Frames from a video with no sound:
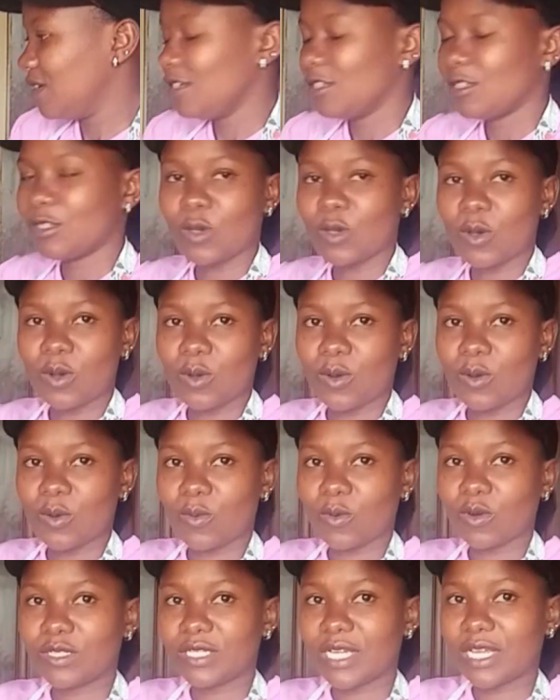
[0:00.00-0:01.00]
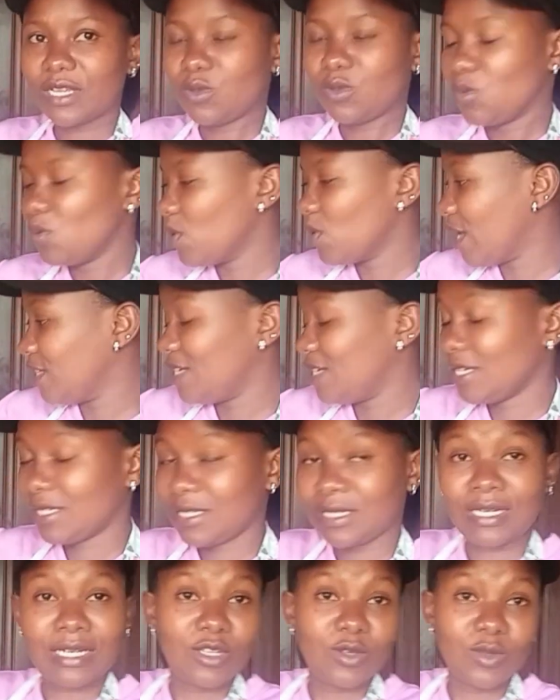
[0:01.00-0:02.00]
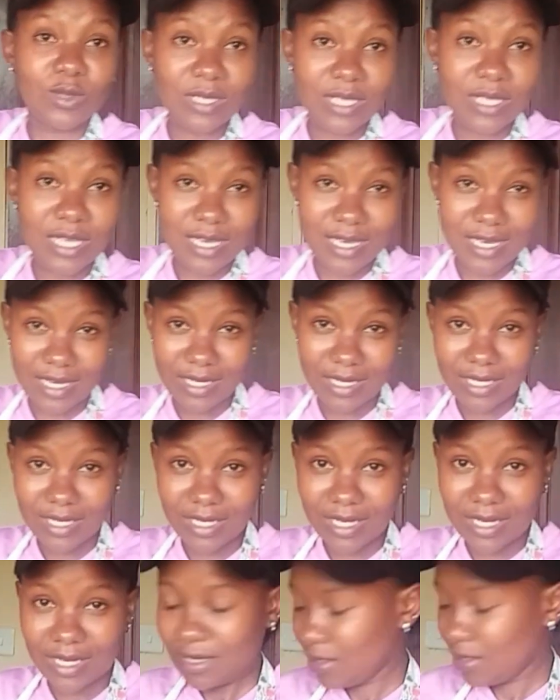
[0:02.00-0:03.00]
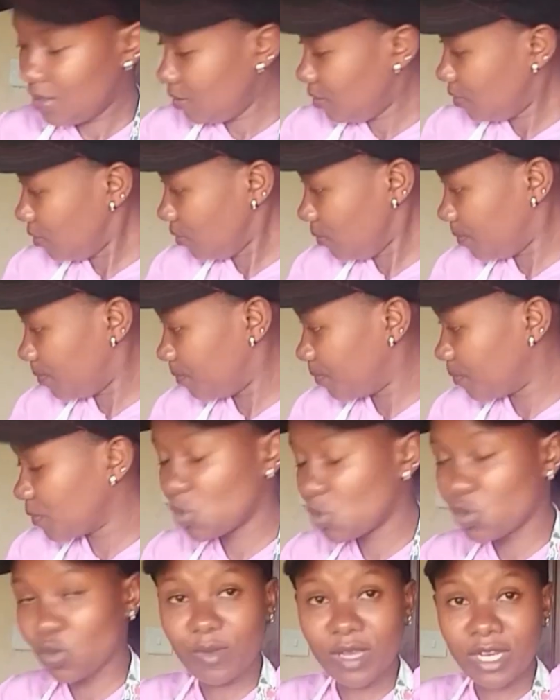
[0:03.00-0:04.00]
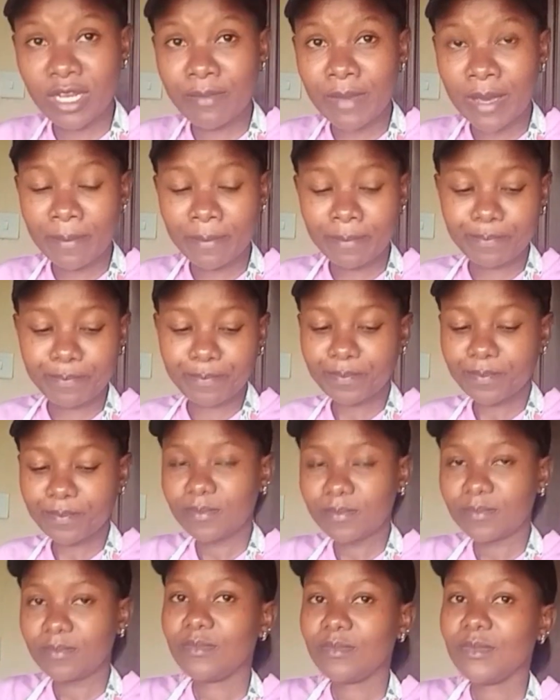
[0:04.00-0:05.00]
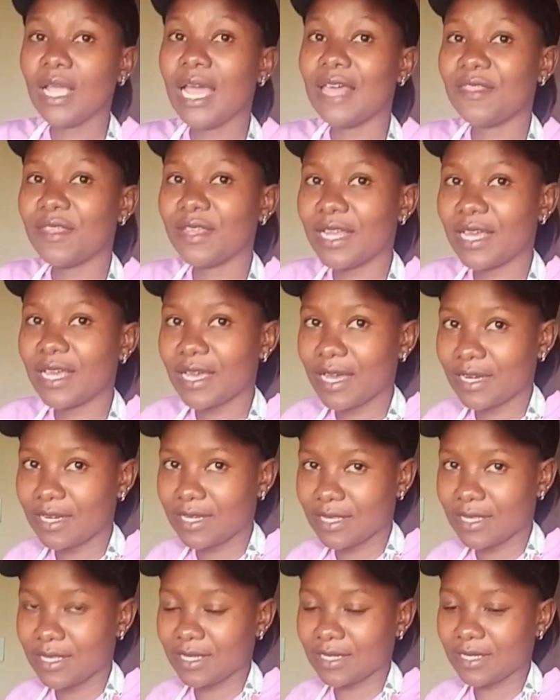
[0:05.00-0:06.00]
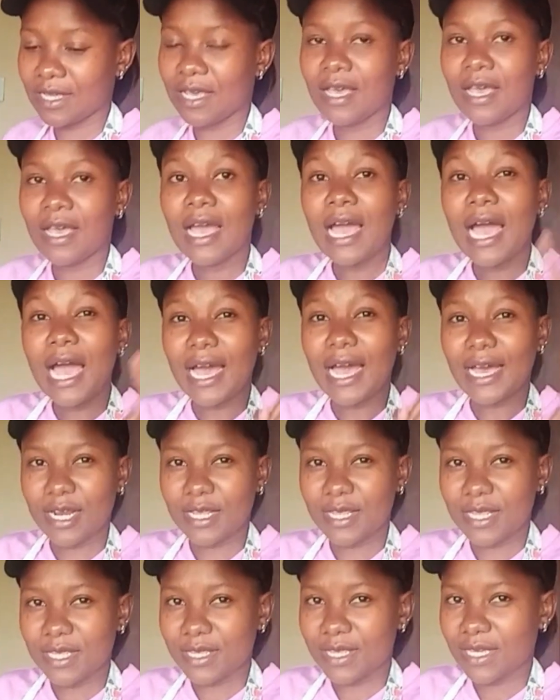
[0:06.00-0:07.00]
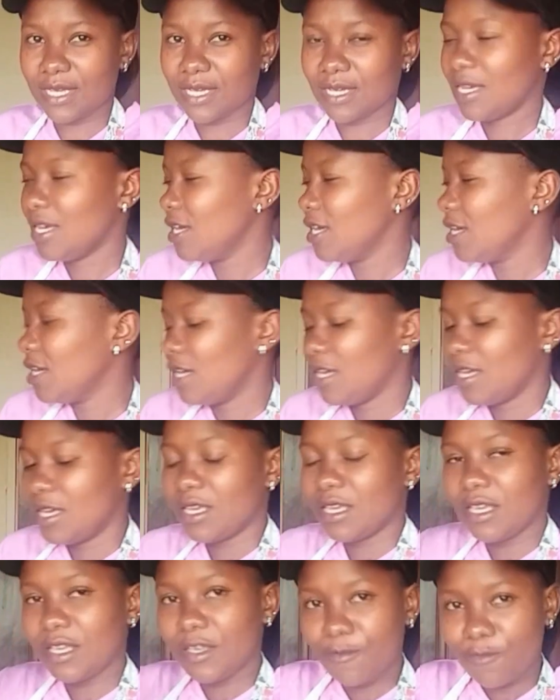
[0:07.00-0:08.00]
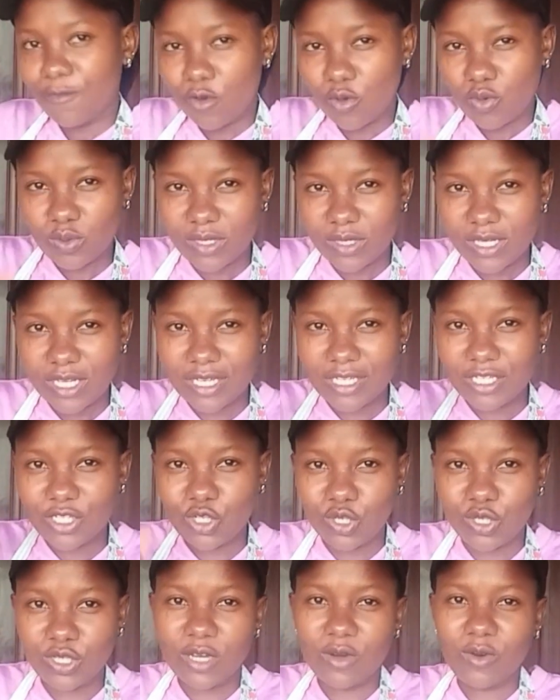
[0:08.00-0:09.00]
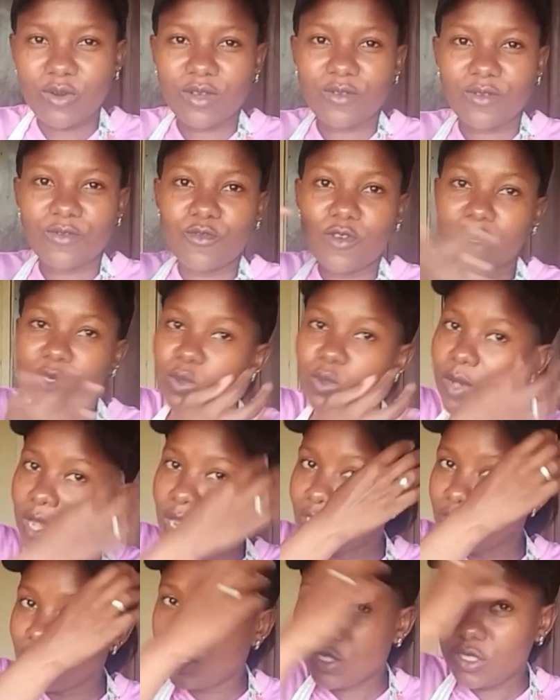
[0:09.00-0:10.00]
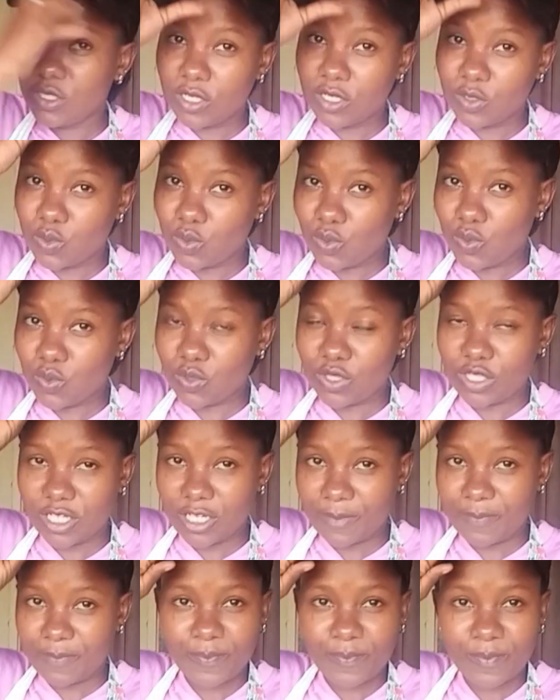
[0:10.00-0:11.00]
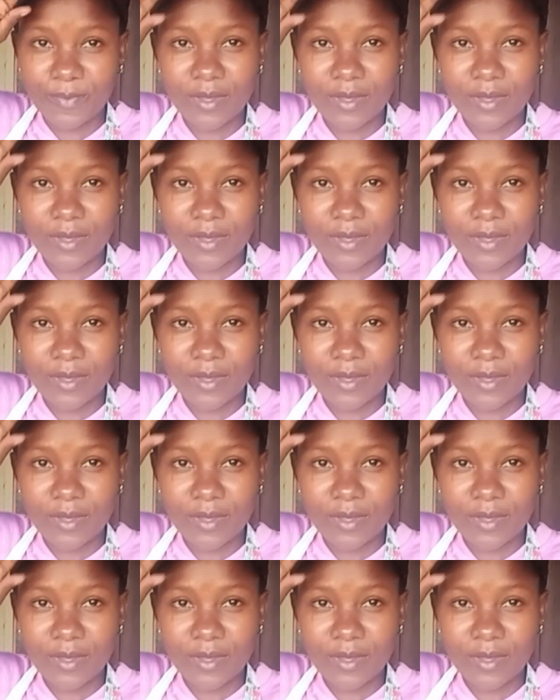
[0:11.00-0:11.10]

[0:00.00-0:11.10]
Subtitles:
So what I do, I just reduce the heat to minimum, and then I add this. Another thing, if you're using ginger or if you want to add ginger to your tea,